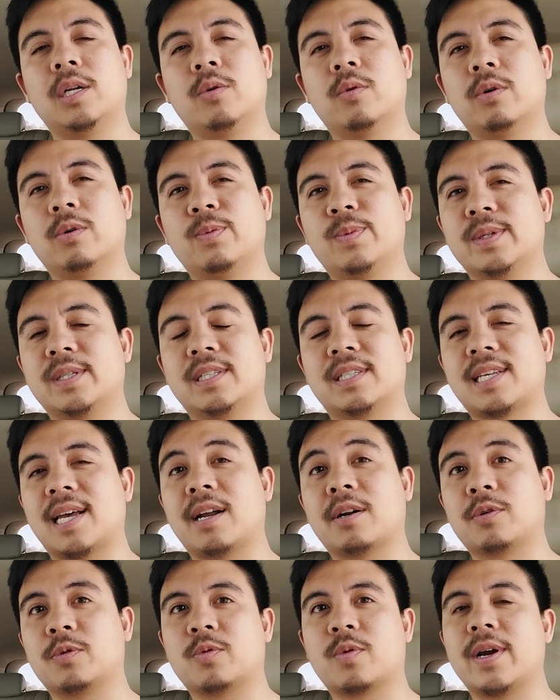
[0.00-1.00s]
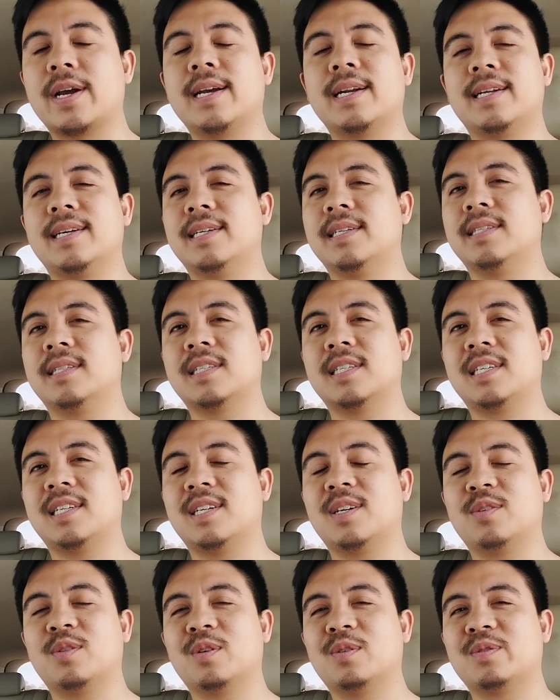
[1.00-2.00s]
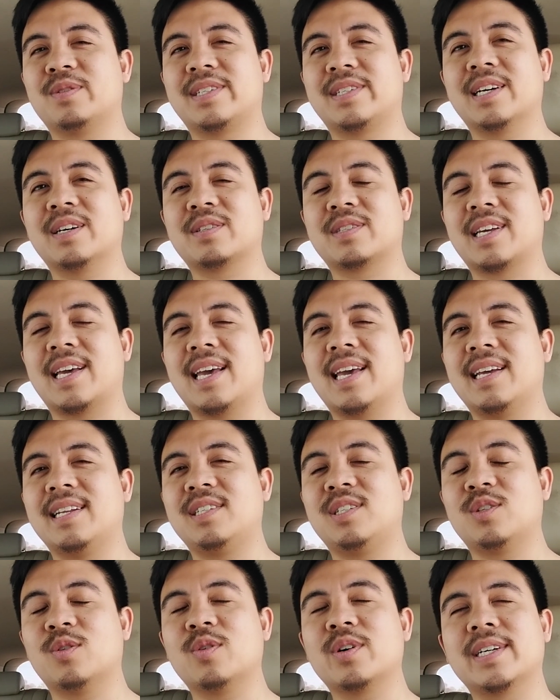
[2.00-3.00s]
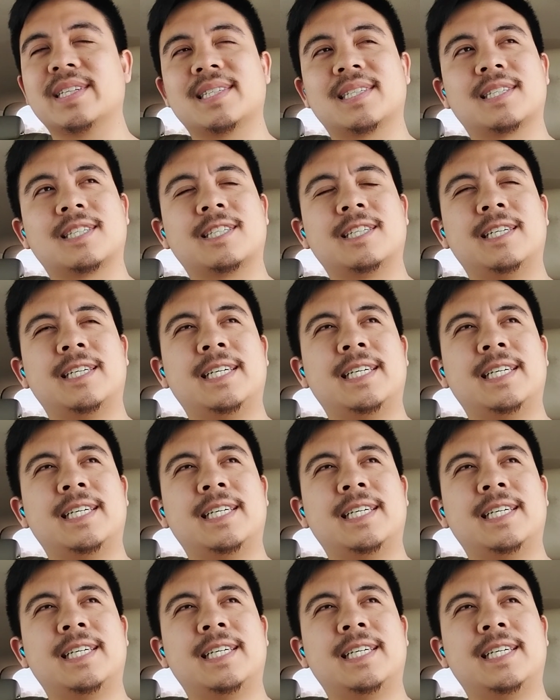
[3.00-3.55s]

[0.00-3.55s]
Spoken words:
what would sound great is, those Delta 8 joints.